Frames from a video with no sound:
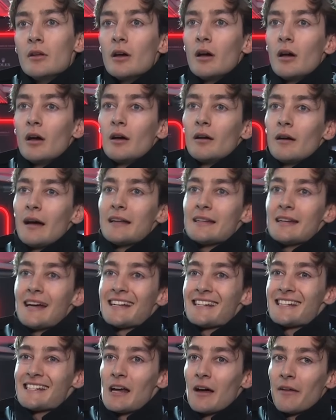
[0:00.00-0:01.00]
No,
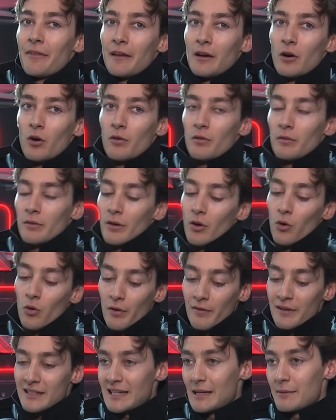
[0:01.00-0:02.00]
I think all
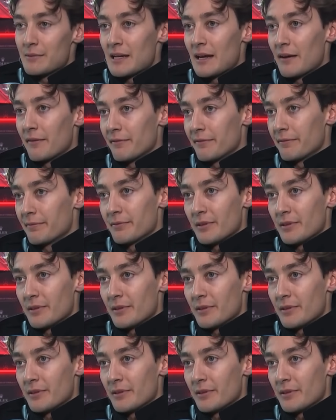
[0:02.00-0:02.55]
of the teams have,